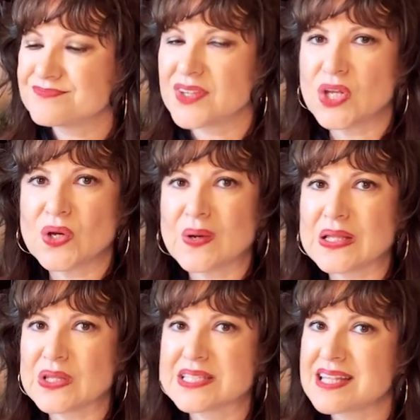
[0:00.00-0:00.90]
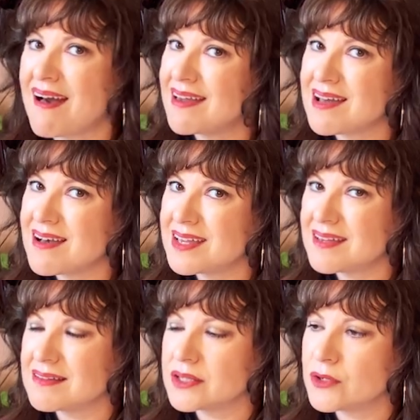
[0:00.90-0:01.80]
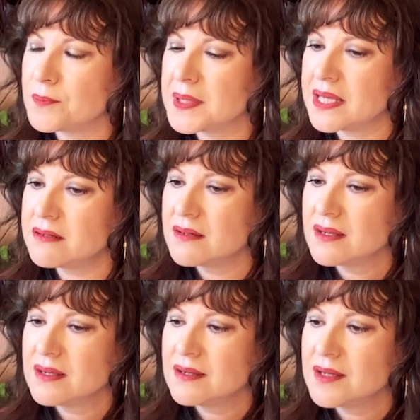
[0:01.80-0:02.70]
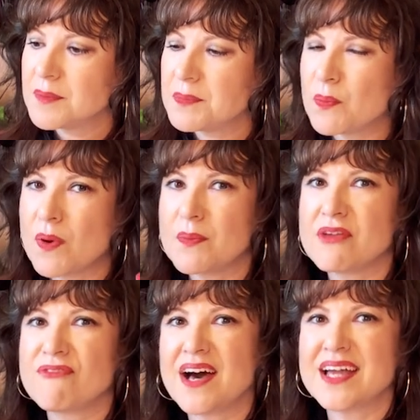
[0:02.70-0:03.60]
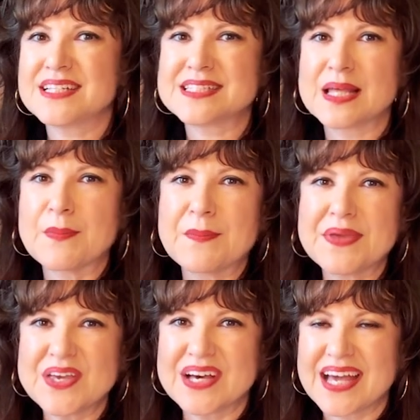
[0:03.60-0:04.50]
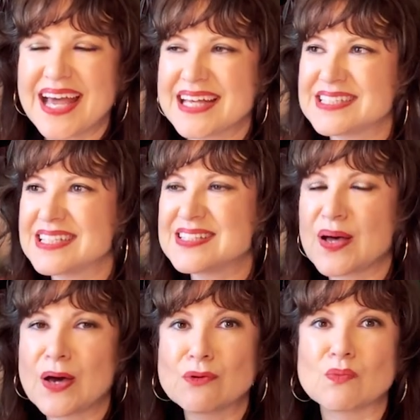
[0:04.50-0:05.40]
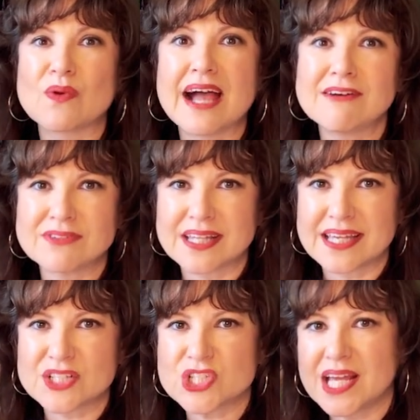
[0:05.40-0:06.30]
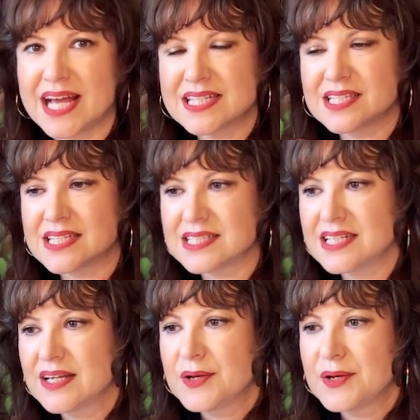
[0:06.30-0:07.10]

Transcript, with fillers: you know, side-eyeing a little bit, but what we find is that Mia has this unraveling. She has this